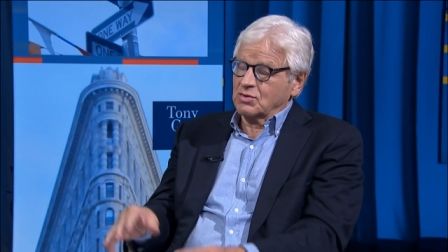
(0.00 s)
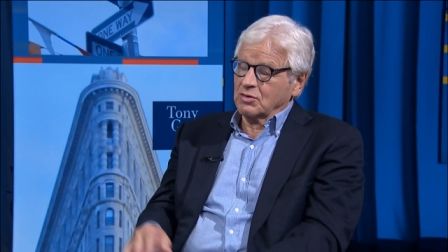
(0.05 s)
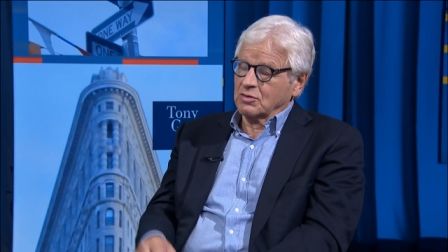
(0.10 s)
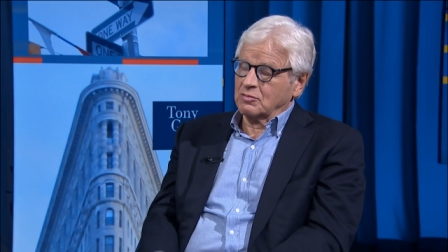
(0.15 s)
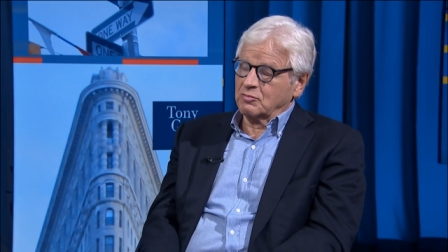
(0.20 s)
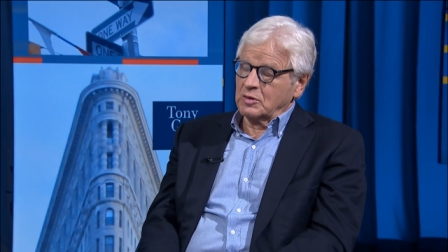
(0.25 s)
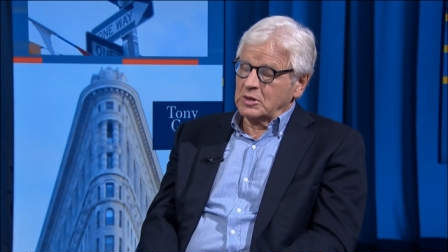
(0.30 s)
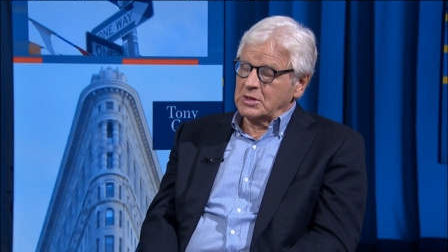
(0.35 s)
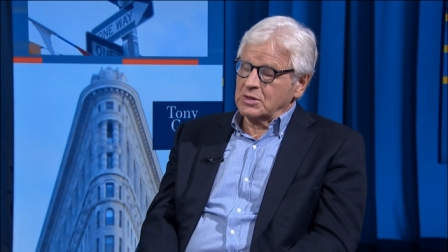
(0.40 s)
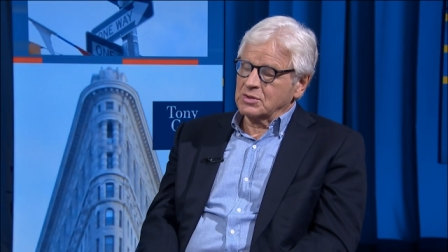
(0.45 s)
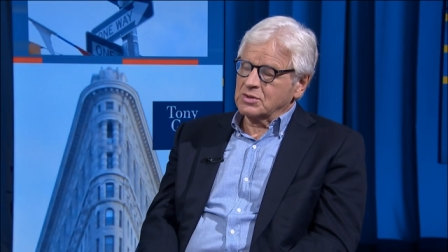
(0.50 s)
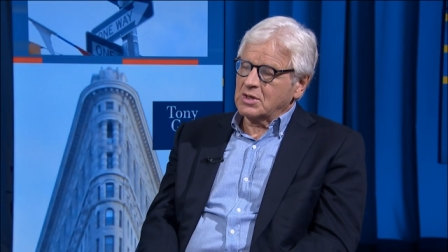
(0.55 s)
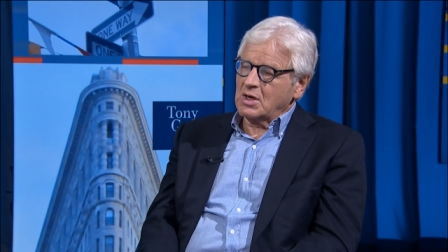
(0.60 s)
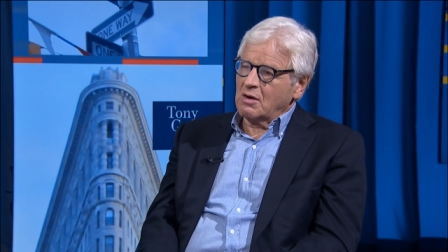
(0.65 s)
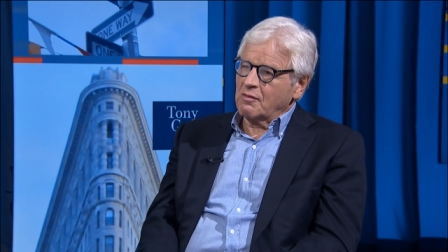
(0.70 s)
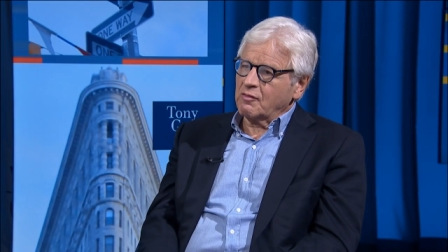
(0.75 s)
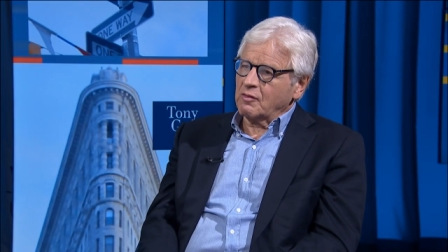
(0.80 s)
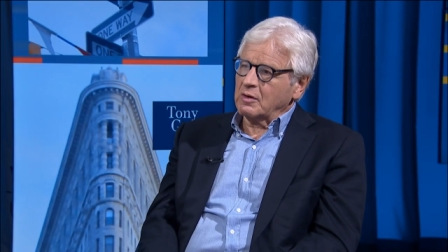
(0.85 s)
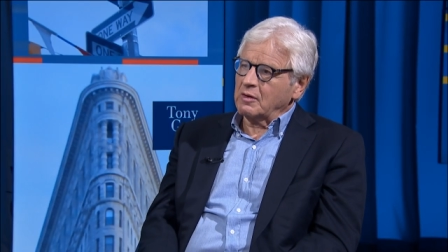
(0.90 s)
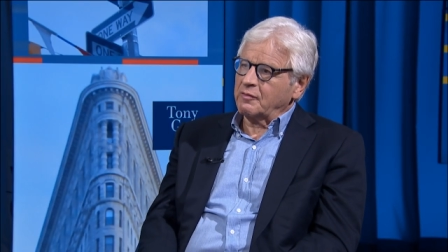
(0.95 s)
your
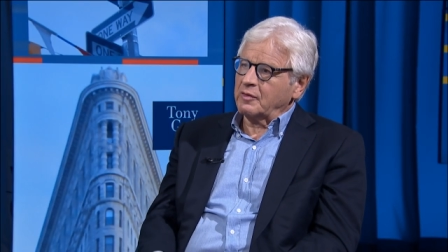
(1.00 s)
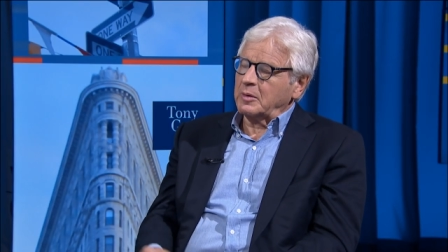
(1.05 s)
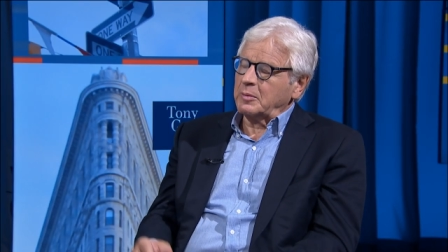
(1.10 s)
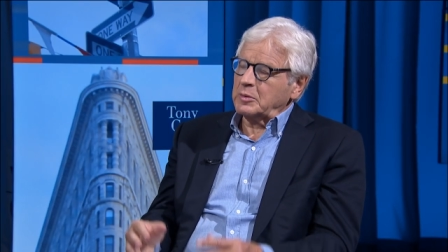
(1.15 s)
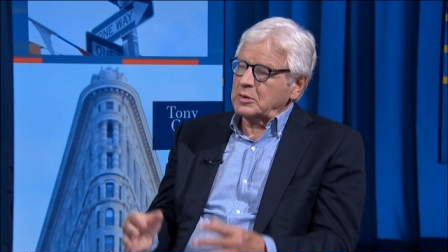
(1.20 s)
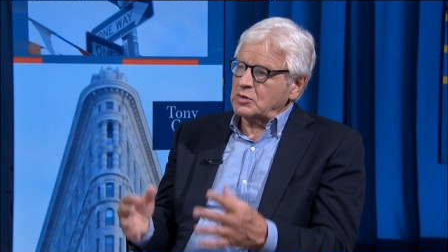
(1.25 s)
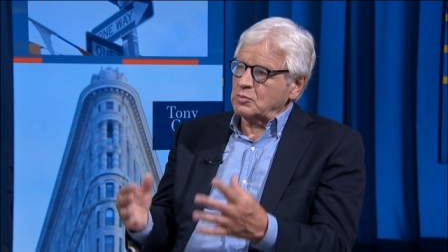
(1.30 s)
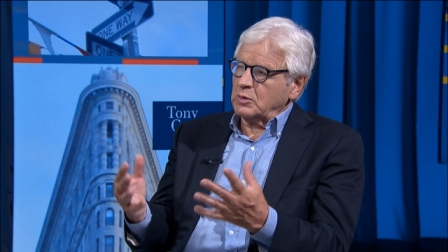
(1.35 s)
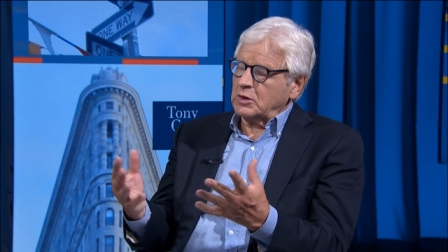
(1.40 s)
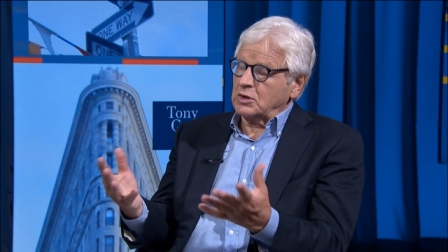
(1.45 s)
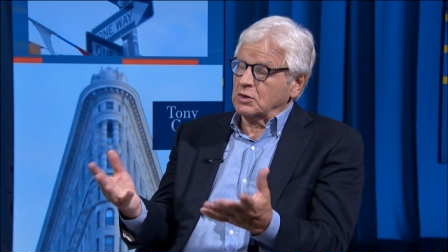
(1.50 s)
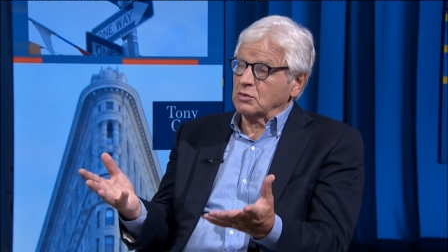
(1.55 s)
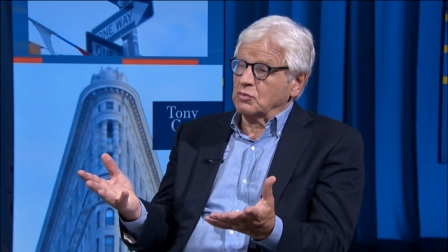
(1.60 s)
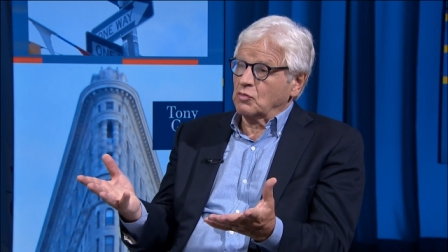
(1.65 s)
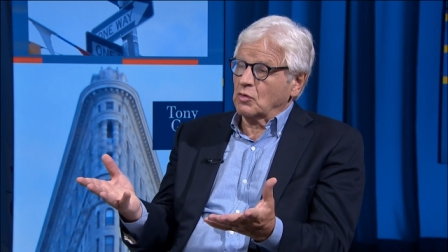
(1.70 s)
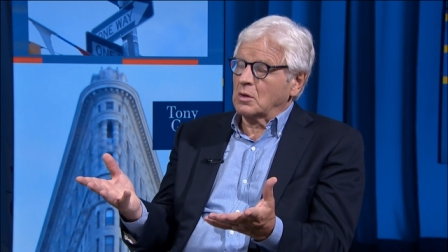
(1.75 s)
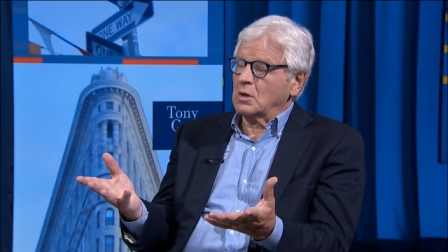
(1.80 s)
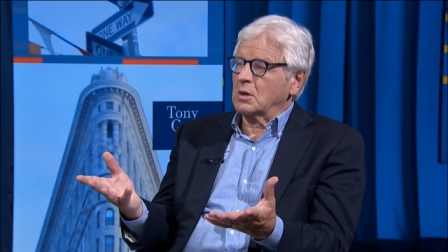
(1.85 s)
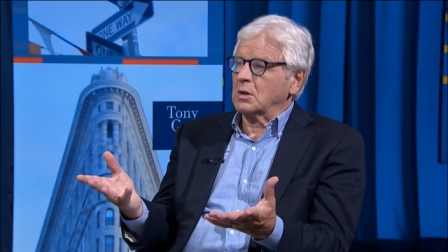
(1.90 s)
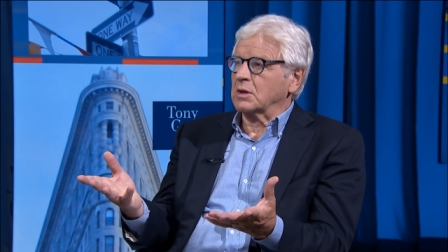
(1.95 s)
rediscovery of him, is with the
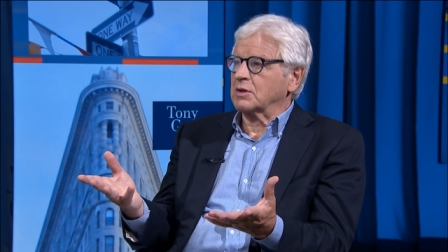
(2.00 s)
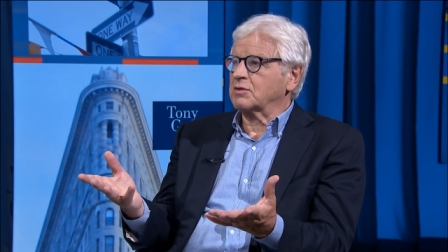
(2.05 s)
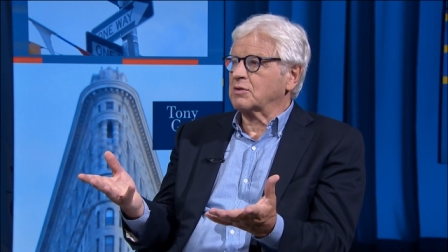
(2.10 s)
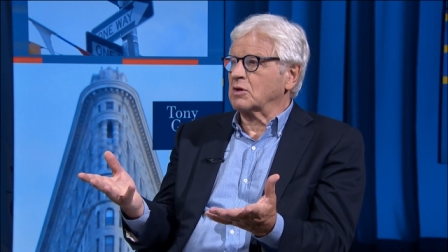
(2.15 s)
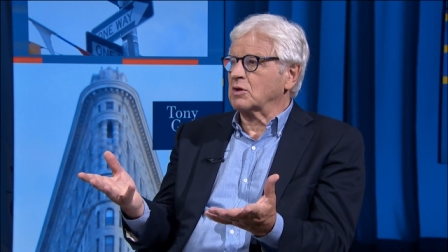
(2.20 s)
drawings,